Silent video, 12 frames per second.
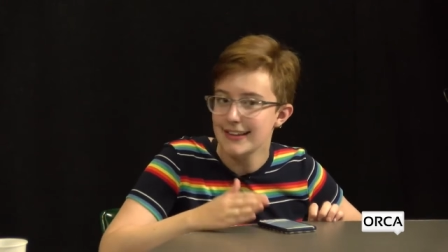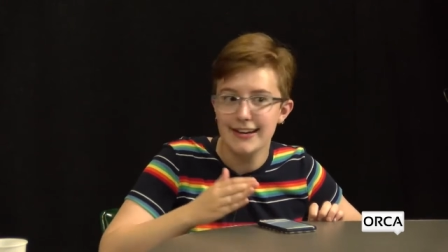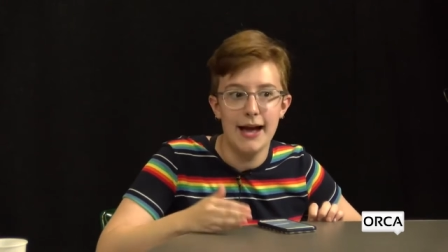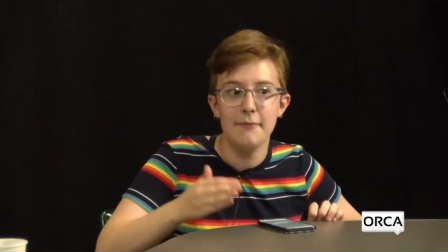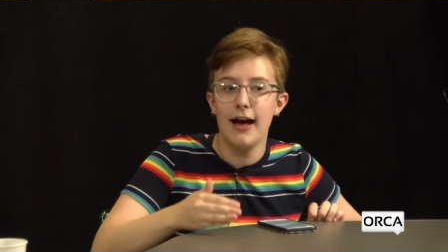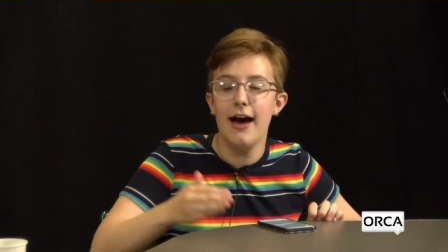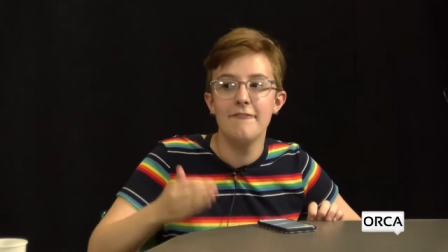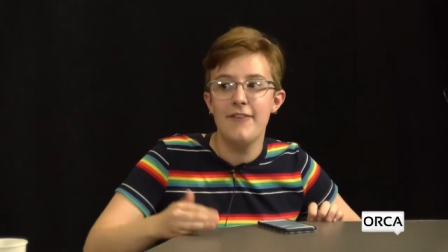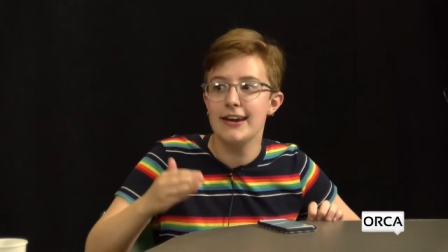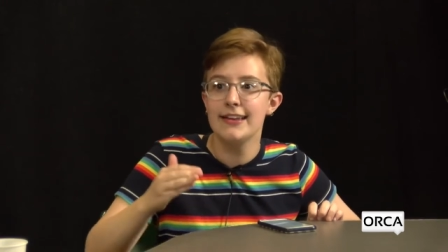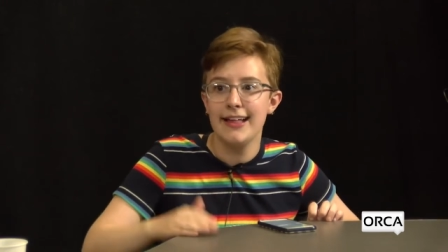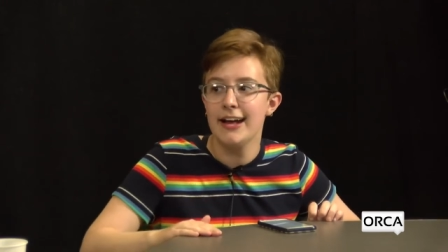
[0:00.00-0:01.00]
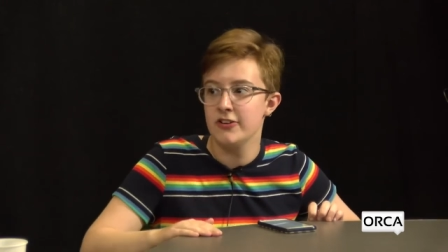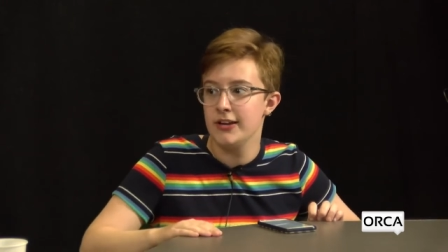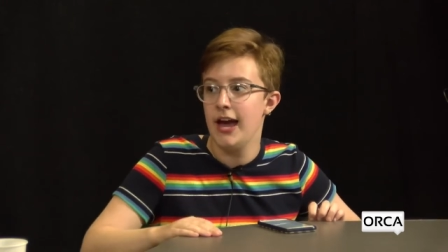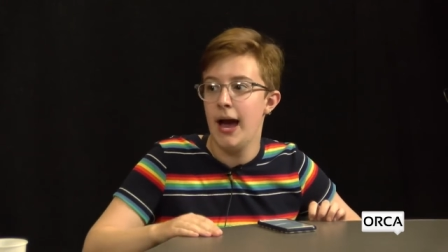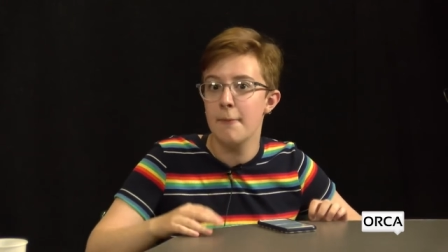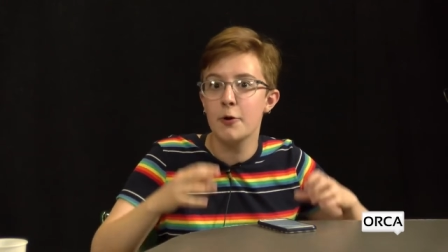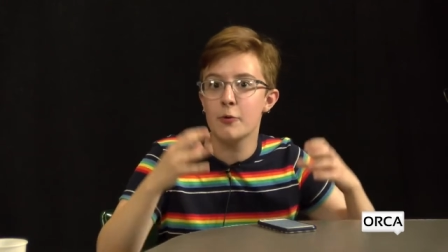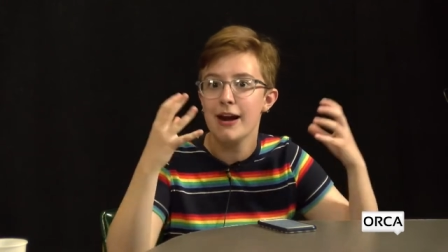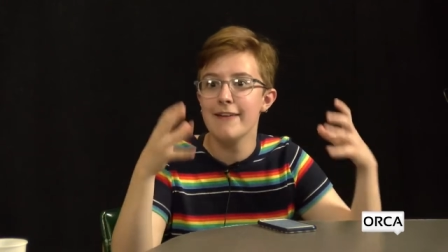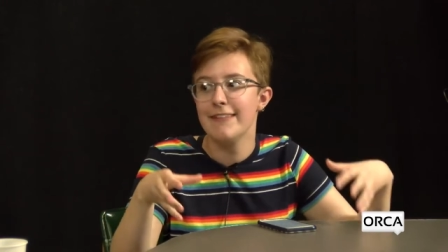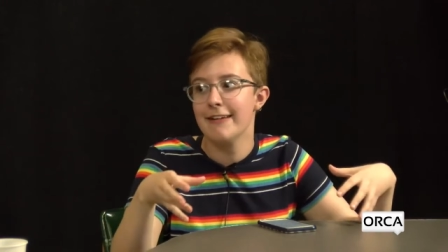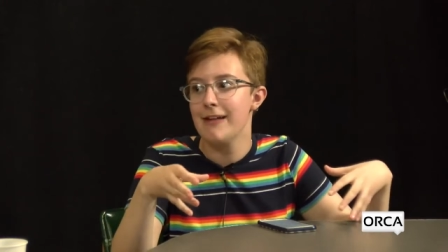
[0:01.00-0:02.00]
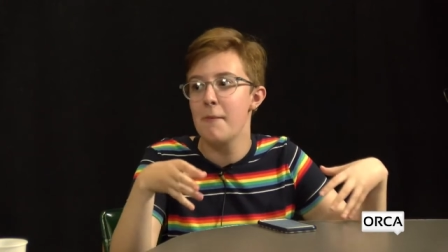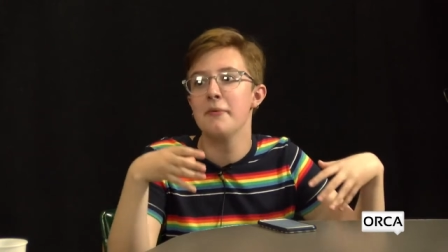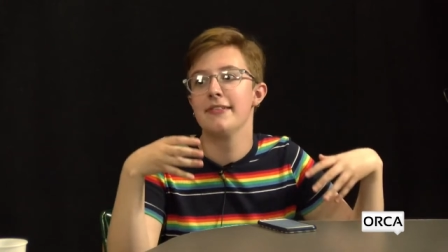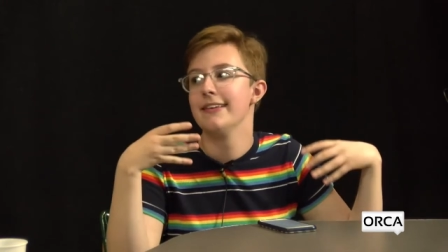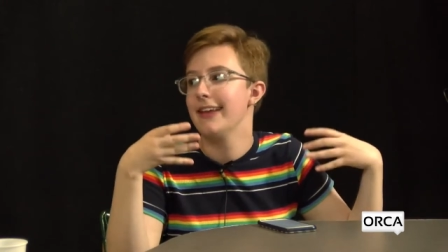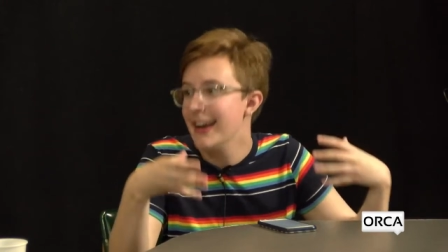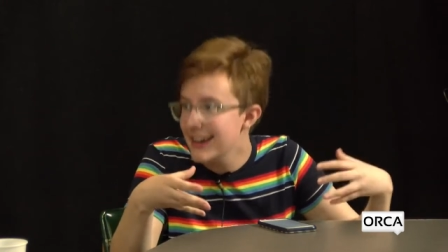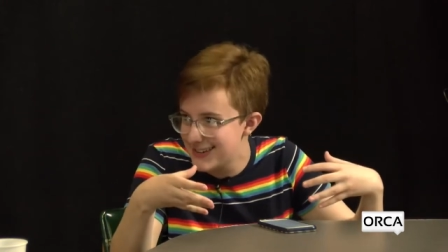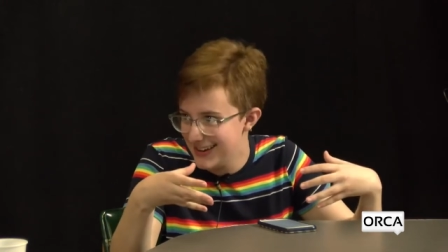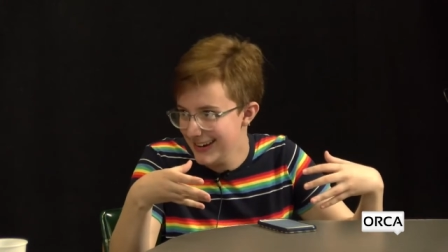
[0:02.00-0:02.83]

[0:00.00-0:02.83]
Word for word: like, I'm not fetishizing it, I'm craving representation.